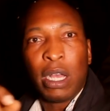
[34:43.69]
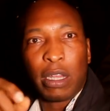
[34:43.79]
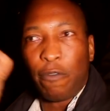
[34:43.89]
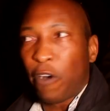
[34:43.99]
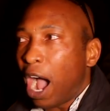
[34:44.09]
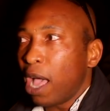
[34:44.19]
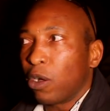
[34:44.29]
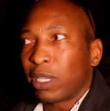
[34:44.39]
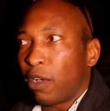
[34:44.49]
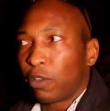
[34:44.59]
The
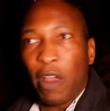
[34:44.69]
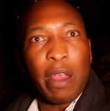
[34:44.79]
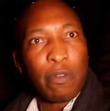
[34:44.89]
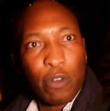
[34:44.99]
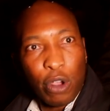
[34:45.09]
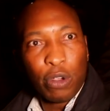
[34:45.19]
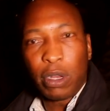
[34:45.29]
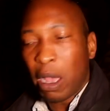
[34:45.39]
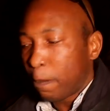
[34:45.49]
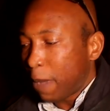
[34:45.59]
vile, that was very
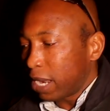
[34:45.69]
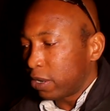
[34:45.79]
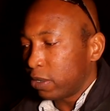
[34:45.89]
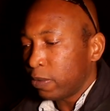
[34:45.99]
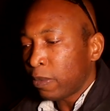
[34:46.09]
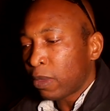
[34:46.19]
rude manner.